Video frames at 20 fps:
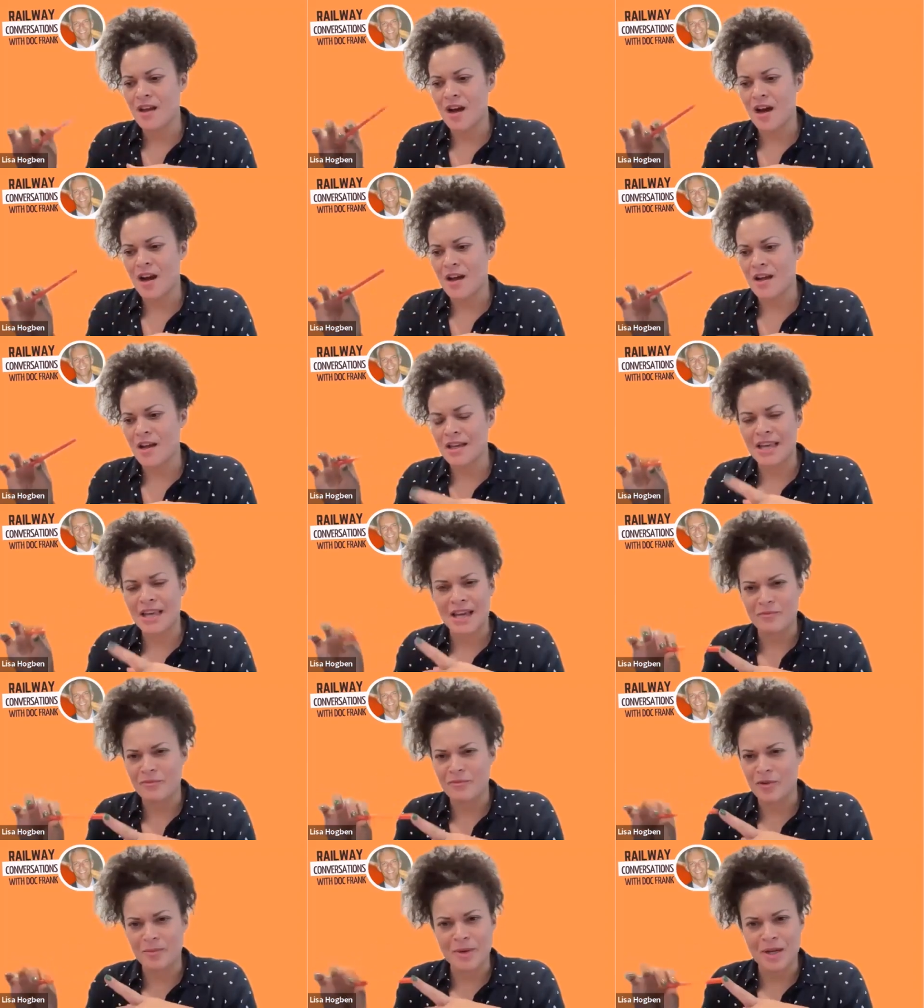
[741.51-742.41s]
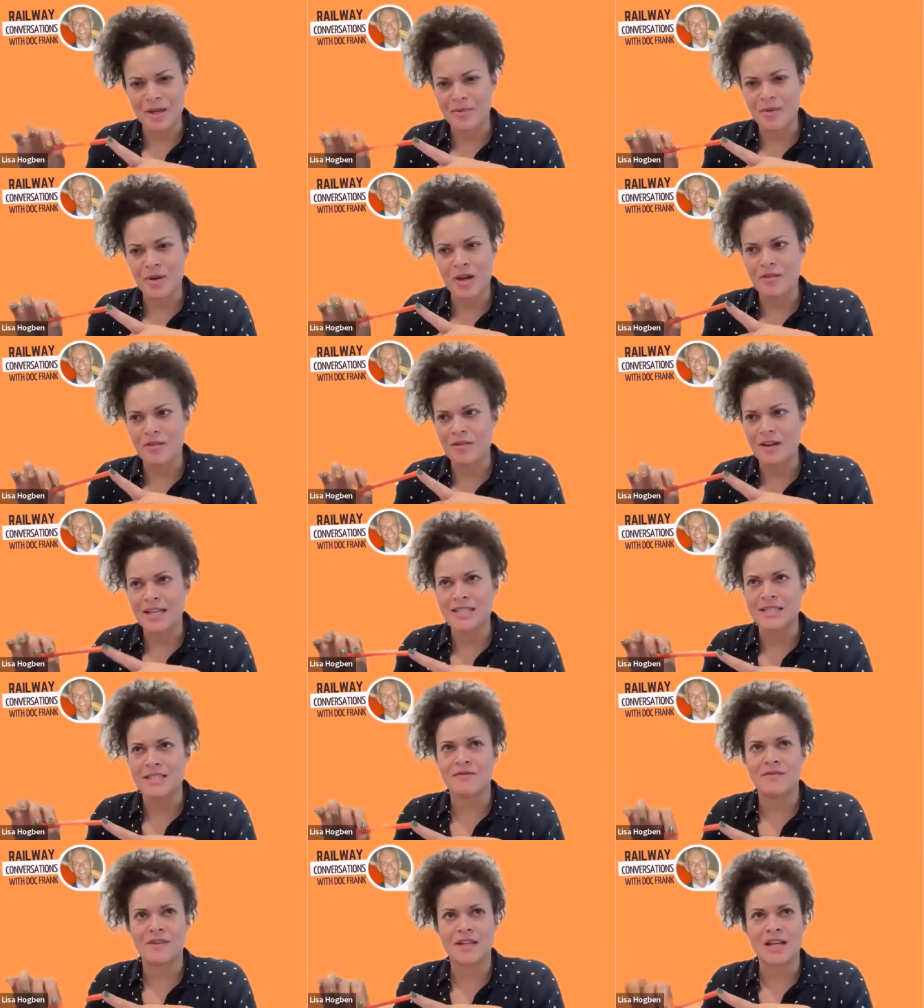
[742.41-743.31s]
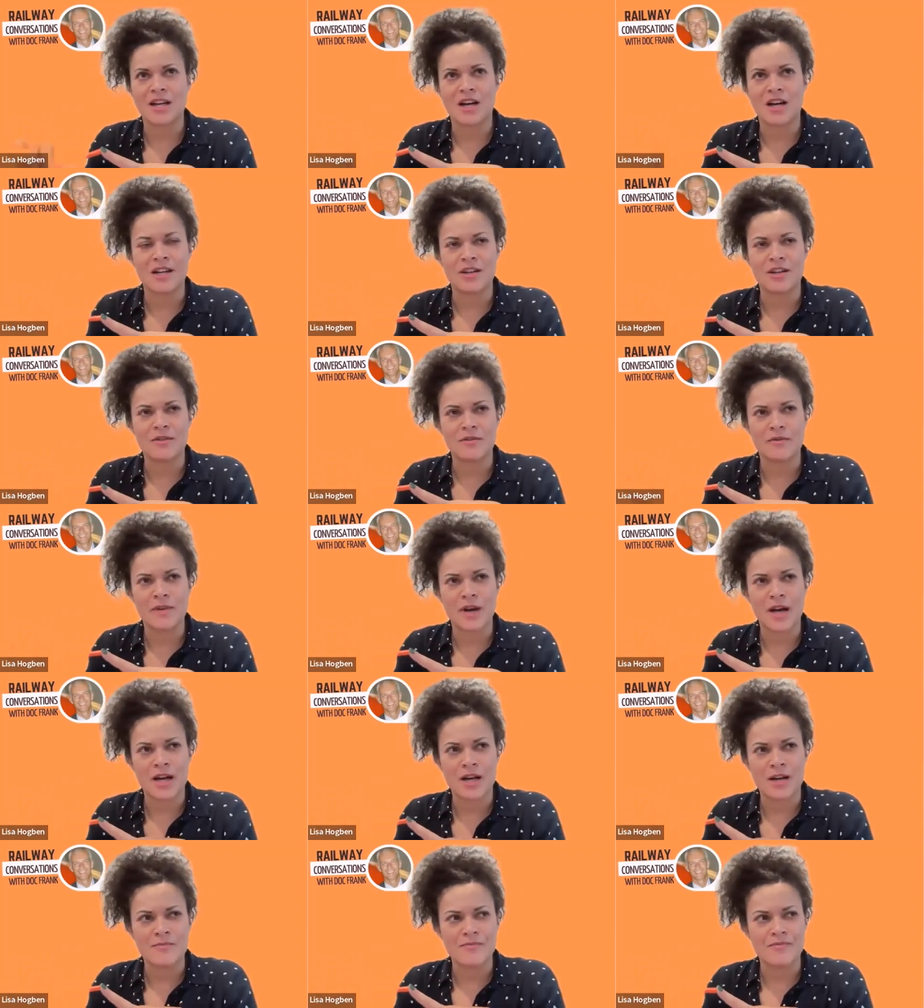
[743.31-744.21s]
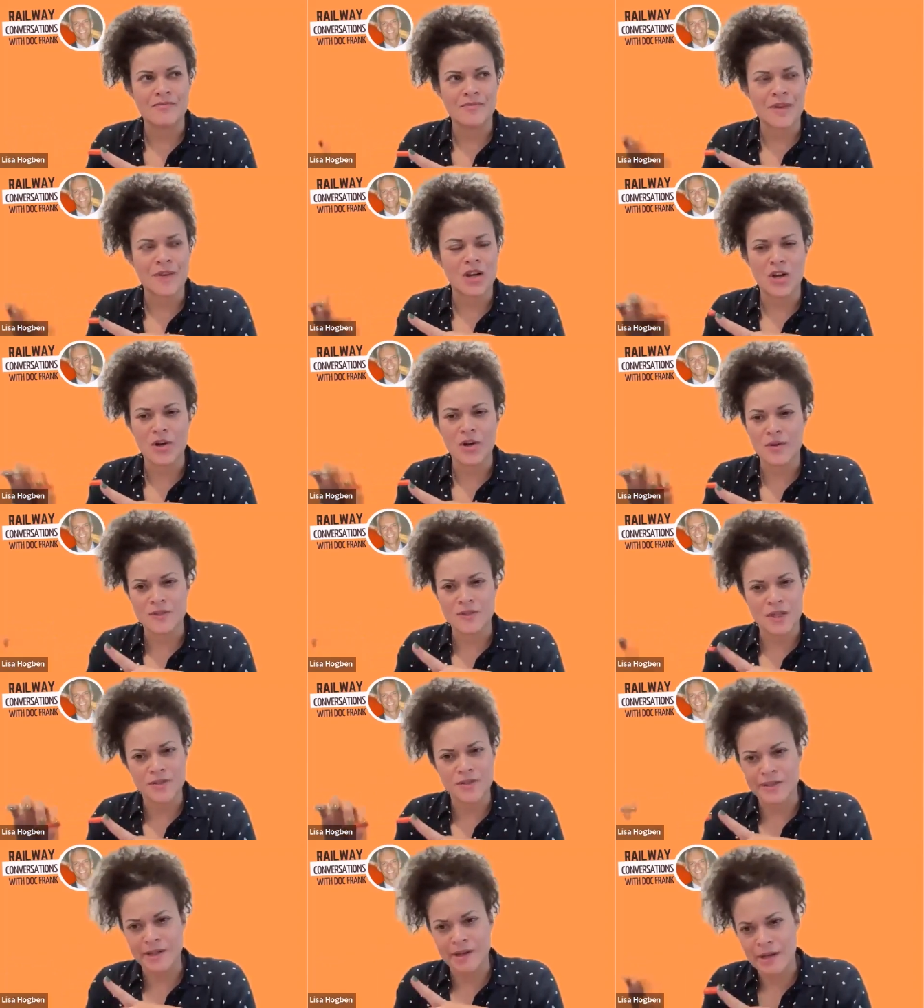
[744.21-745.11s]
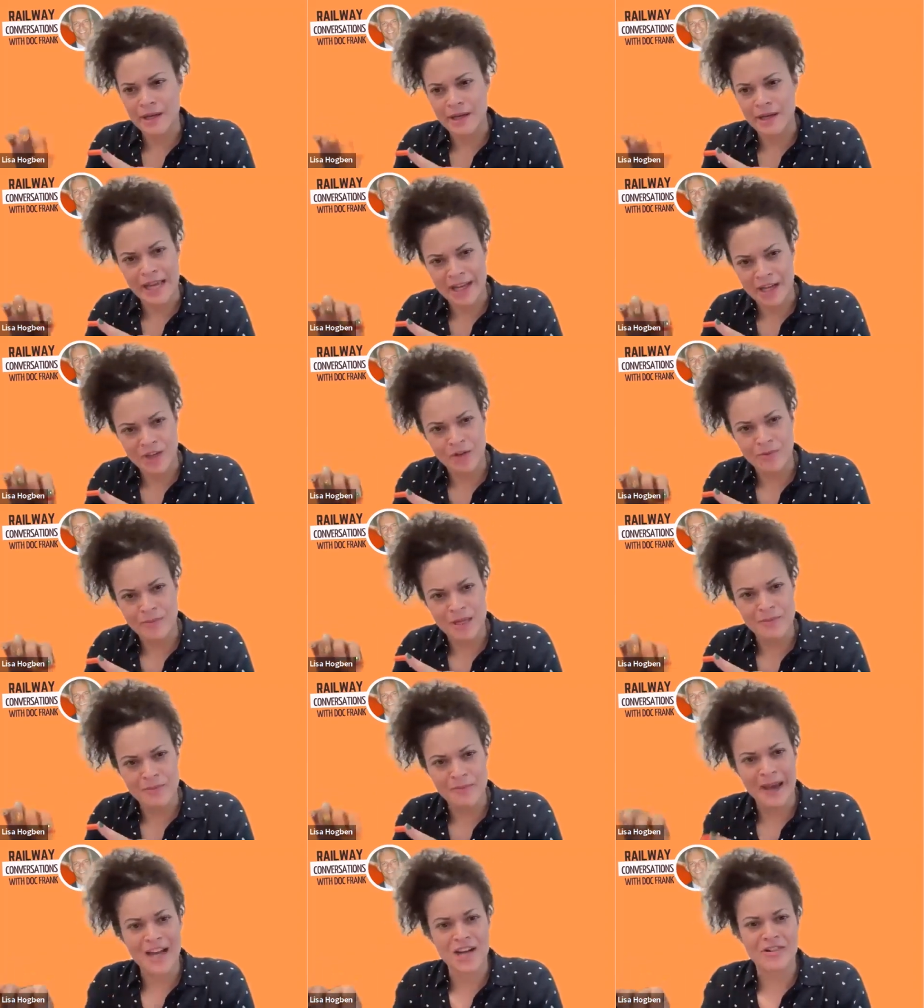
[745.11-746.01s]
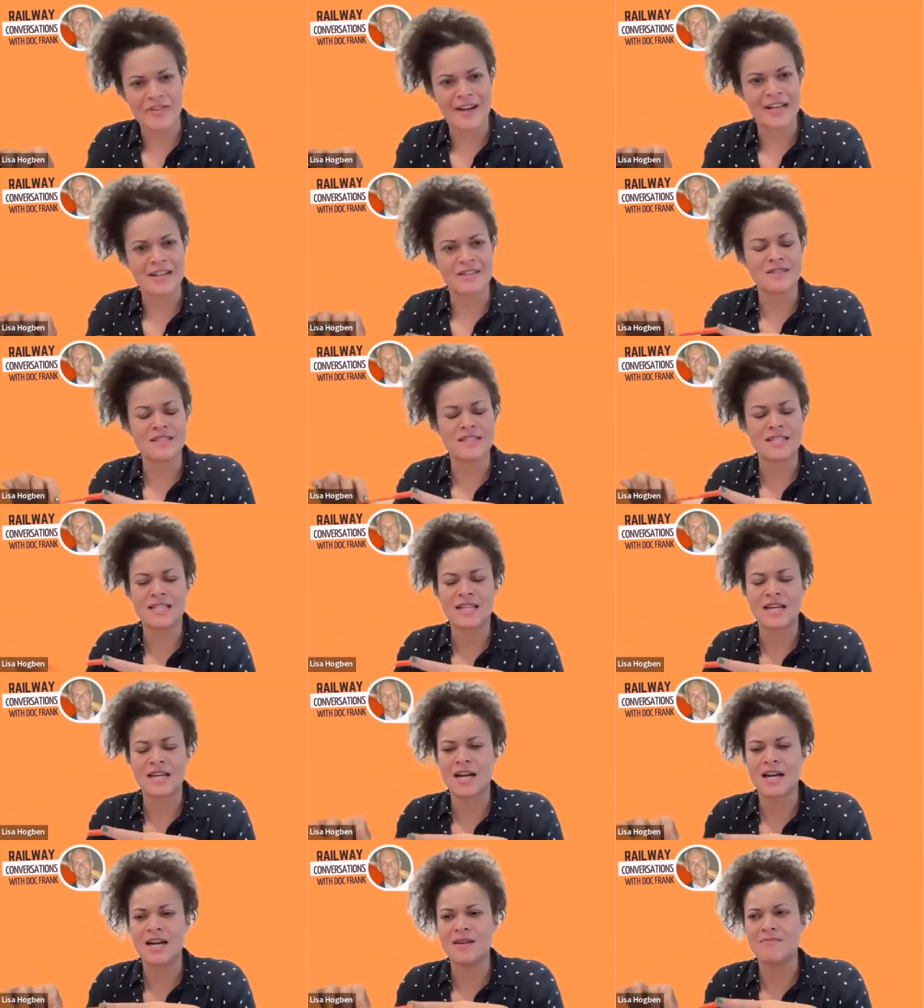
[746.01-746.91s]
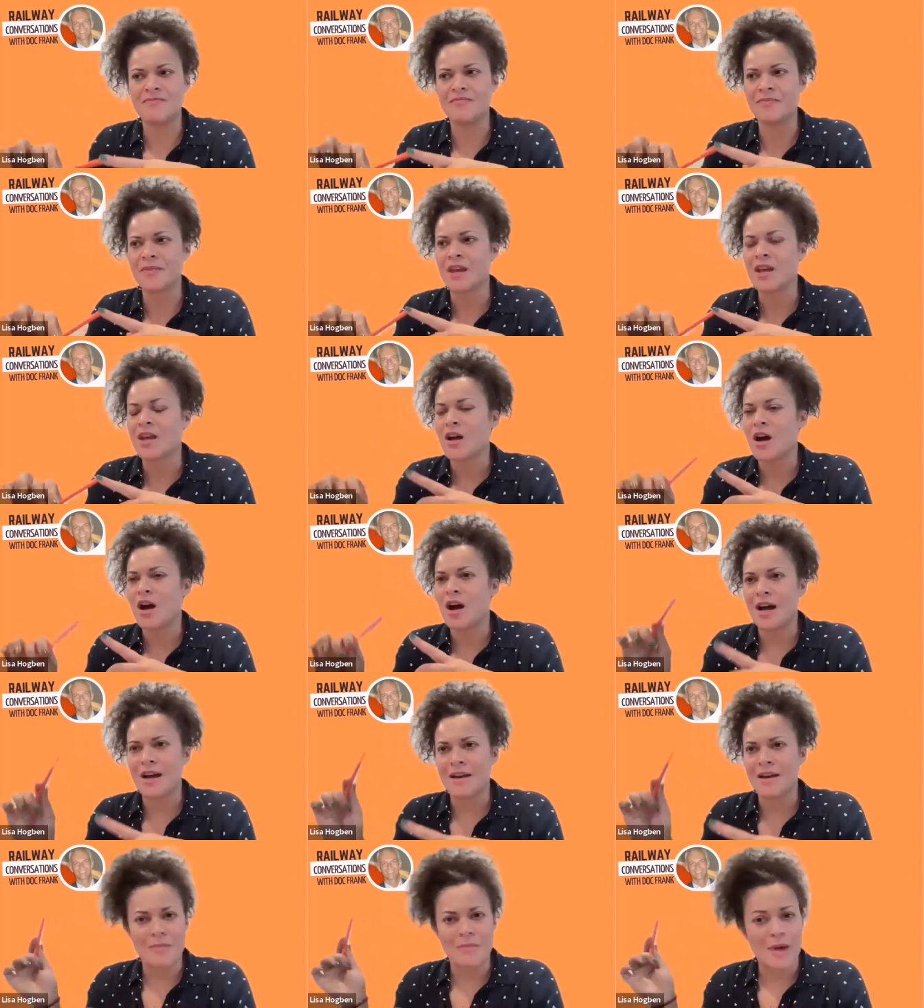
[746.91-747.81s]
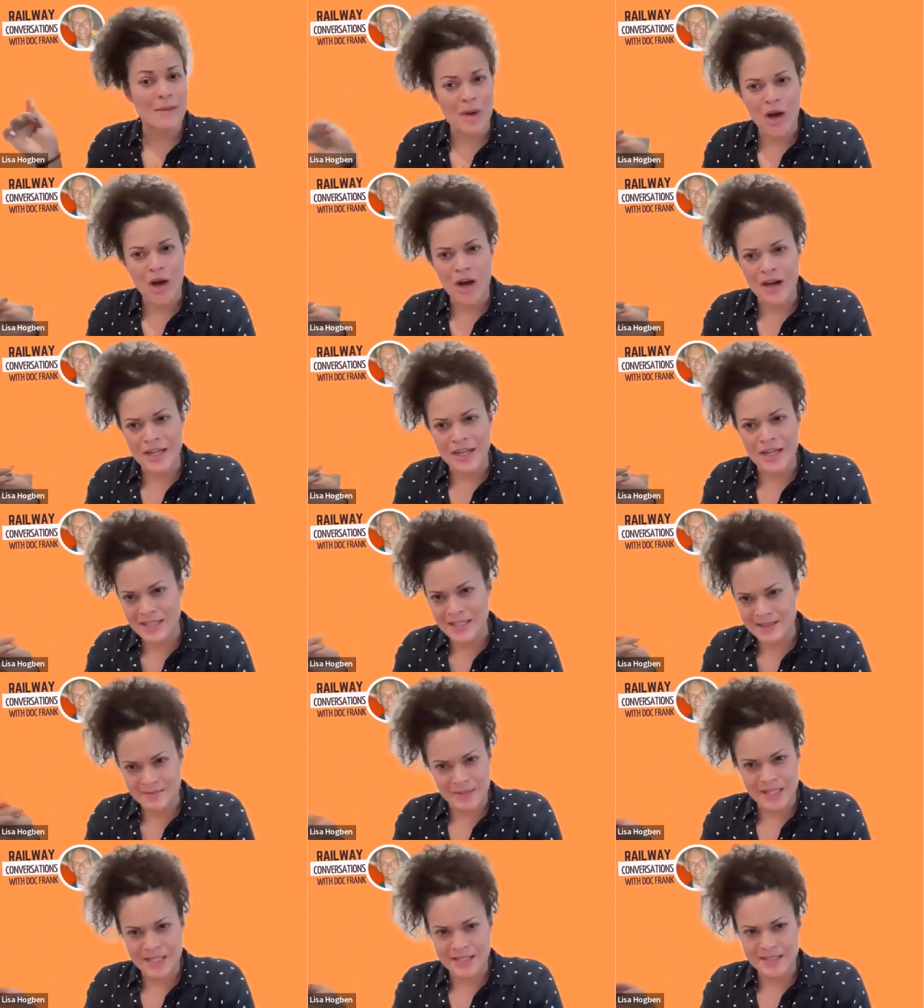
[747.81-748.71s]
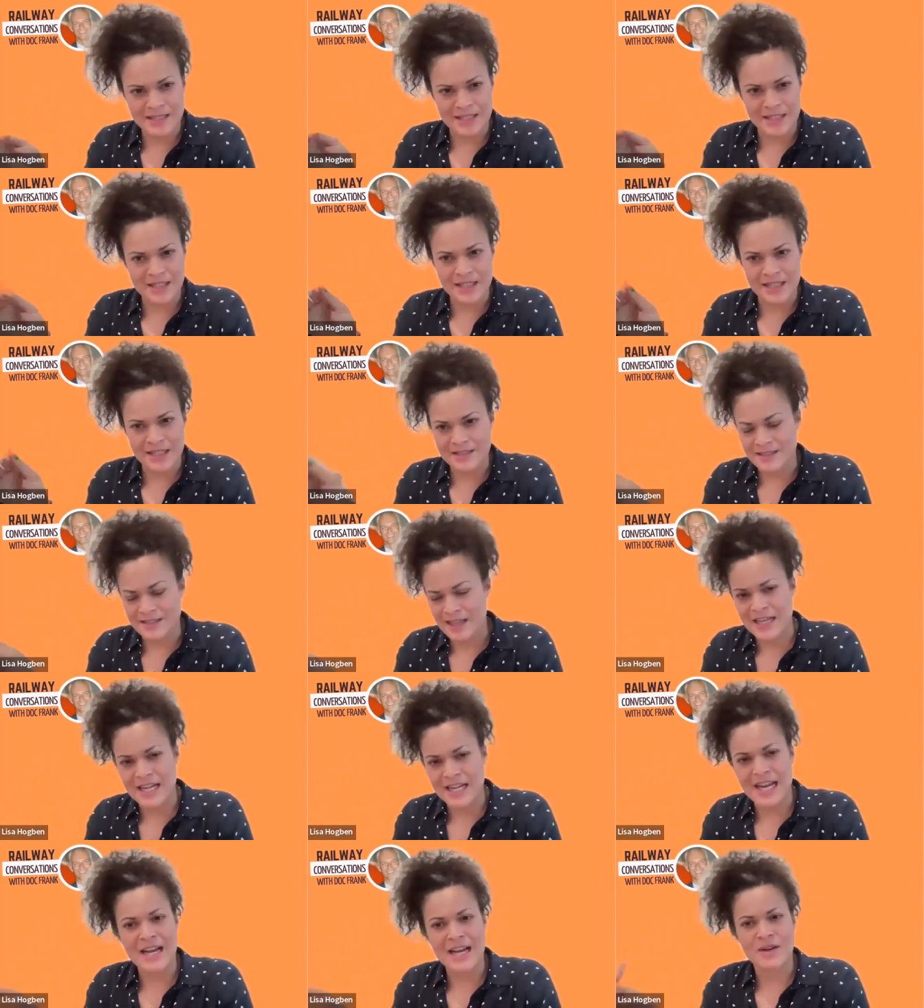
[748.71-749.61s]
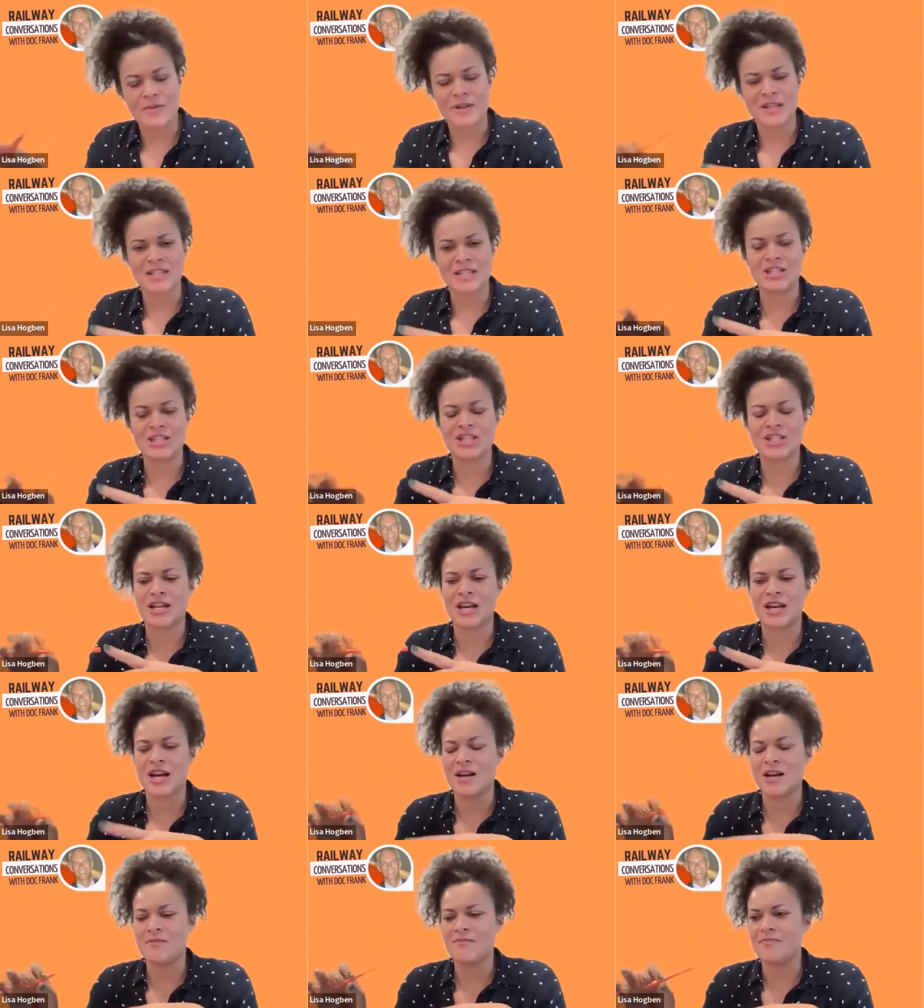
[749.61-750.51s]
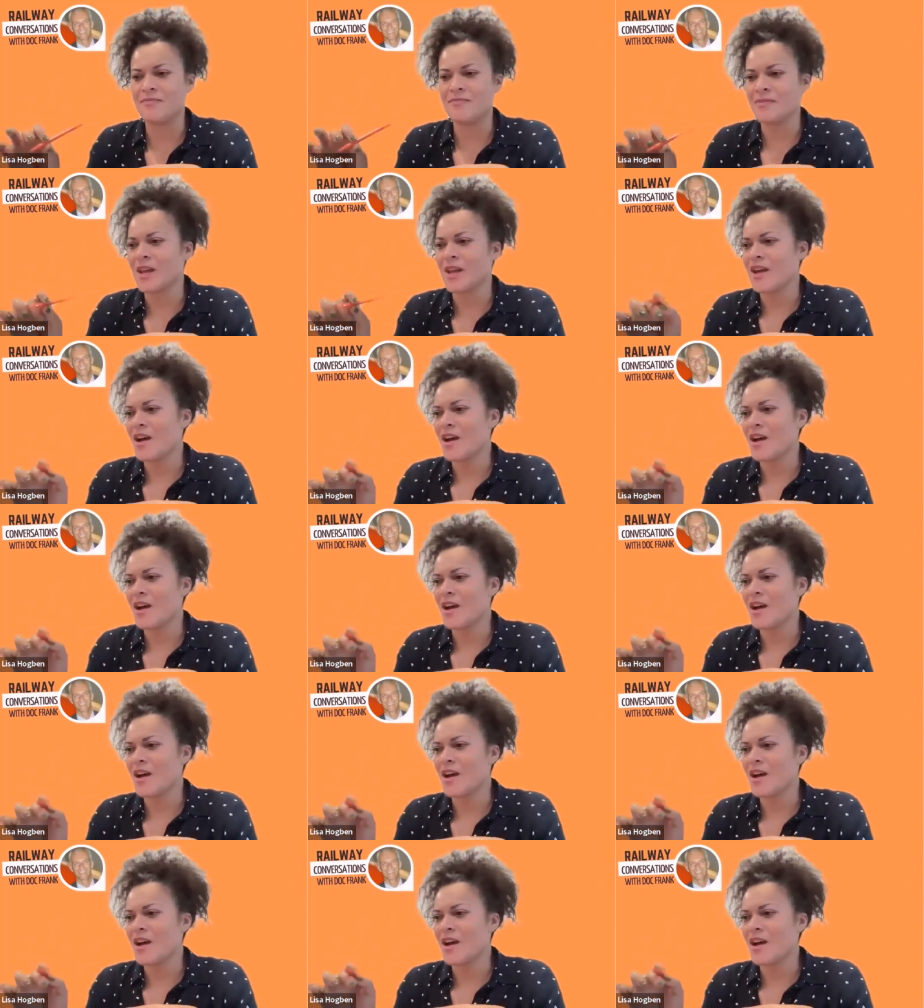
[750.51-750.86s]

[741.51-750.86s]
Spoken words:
I came from a relatively kind of low socioeconomic background. My partner speaks in their second language. I'm